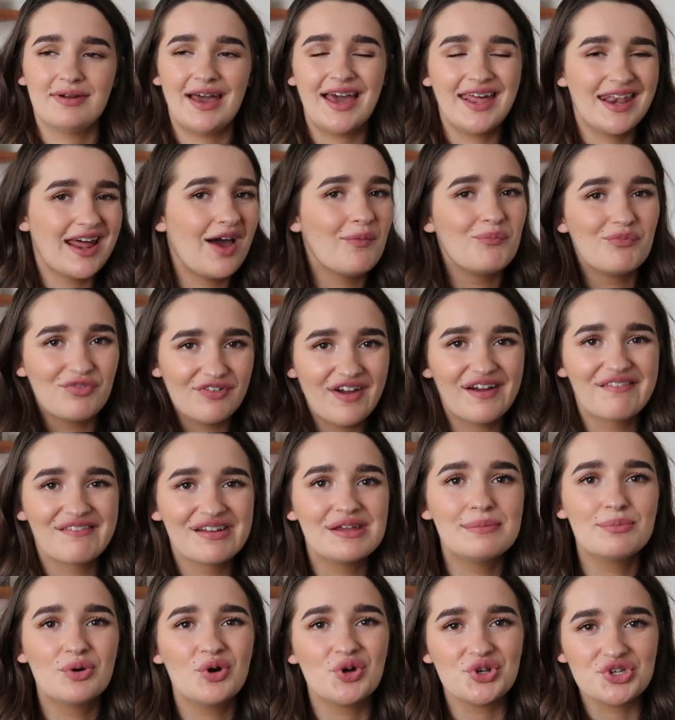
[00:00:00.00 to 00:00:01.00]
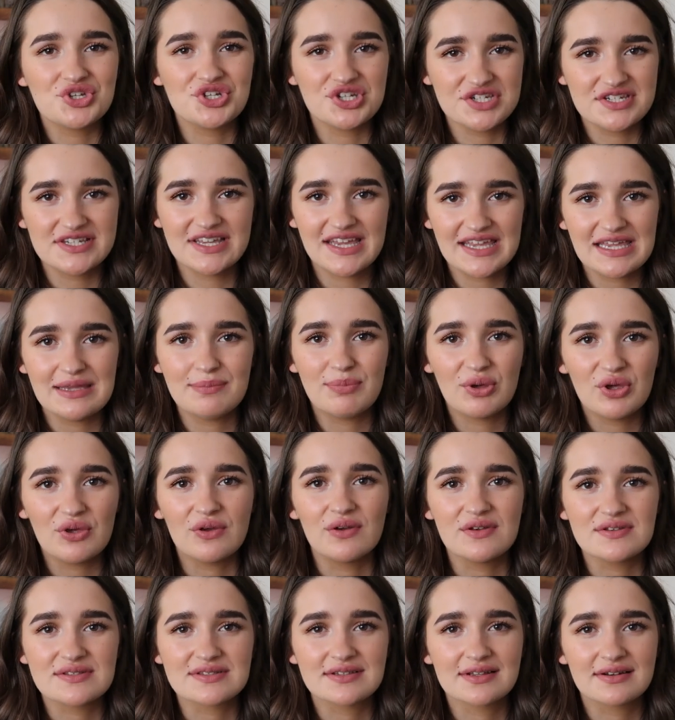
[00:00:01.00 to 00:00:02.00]
And I'm very much a tea
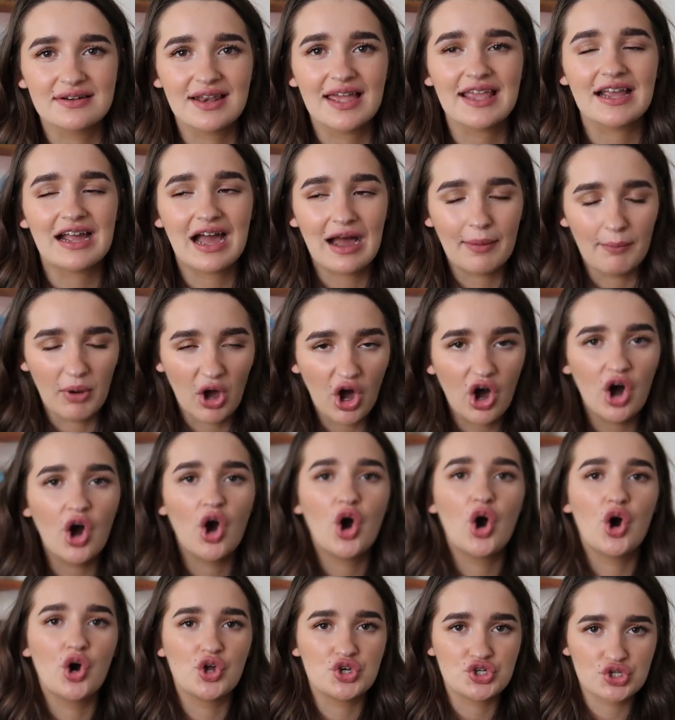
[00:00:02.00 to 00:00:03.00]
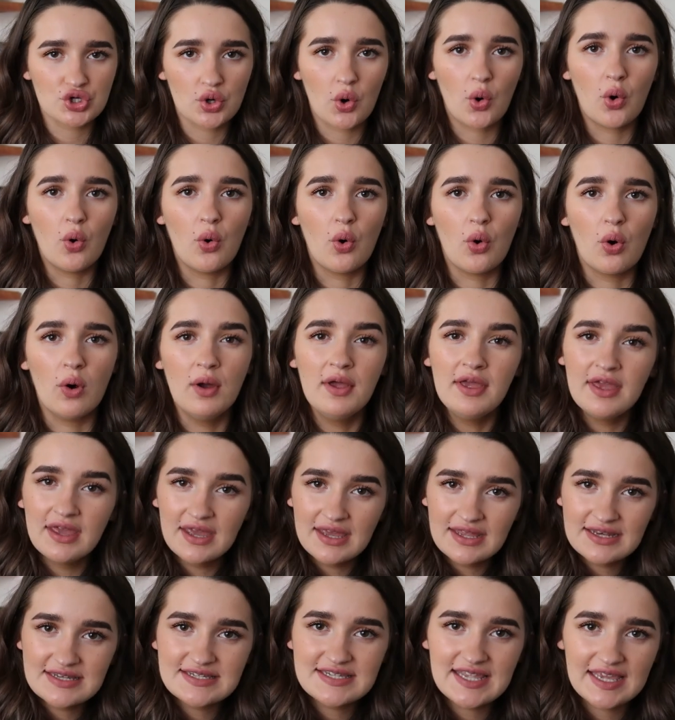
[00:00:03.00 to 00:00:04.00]
person, like I'm hardcore
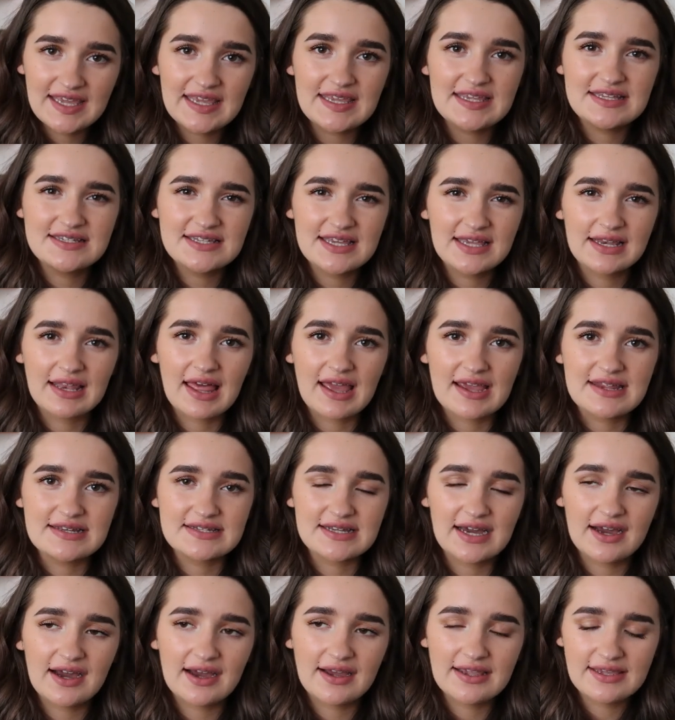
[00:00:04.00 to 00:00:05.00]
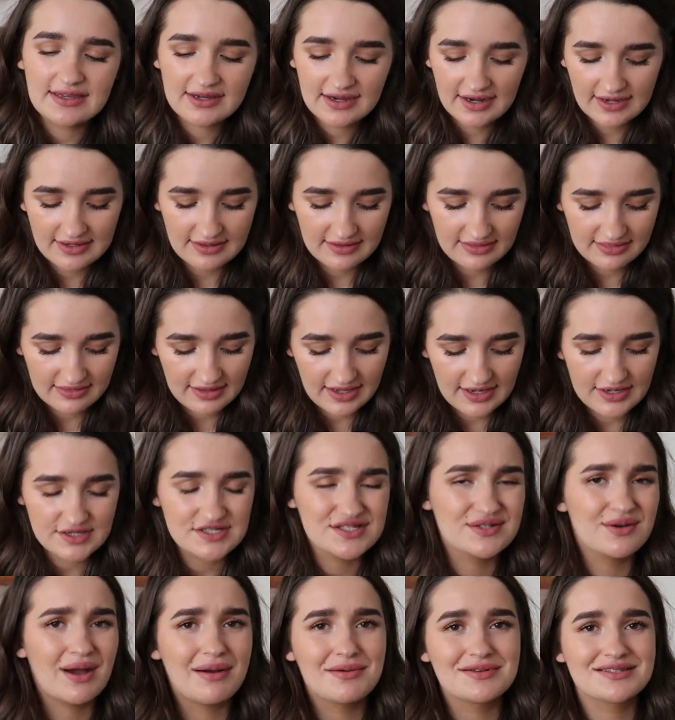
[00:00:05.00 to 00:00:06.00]
tea till I die kind of thing.
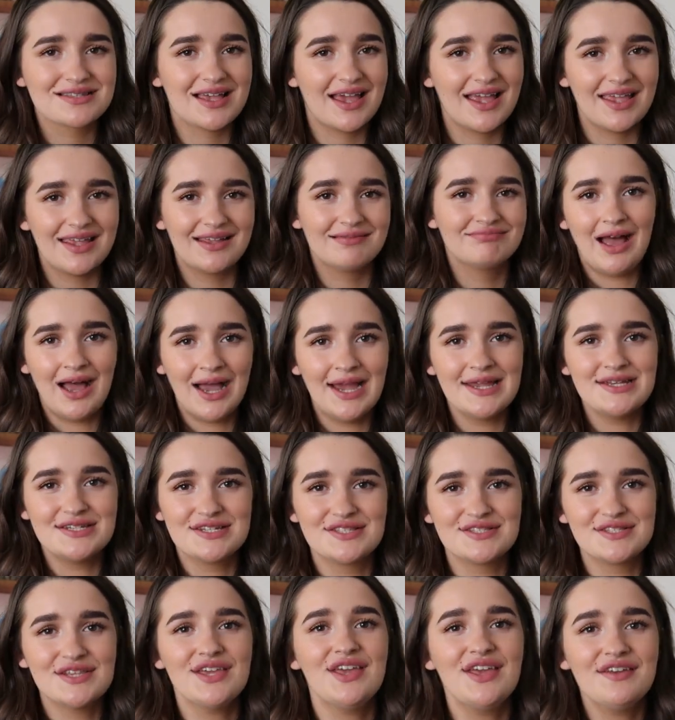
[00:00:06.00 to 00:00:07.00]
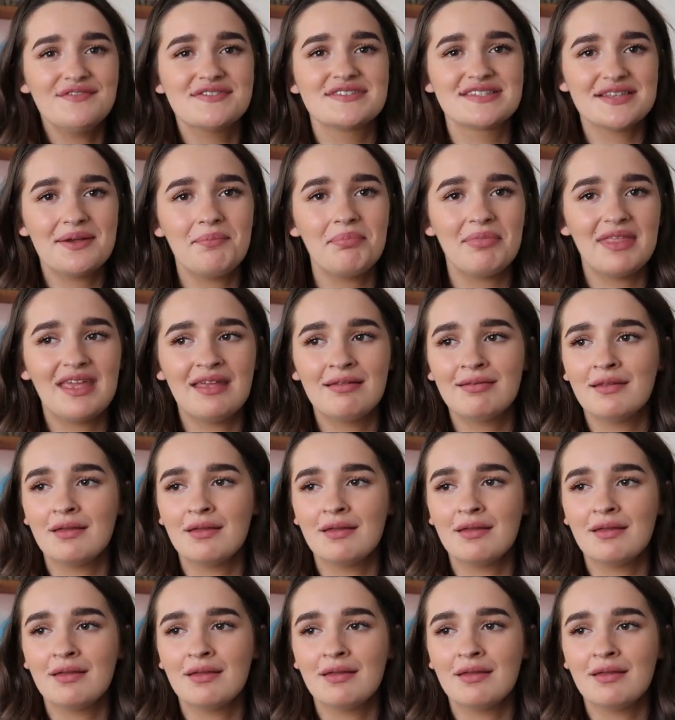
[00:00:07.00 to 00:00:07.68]
So I was like, I deserve something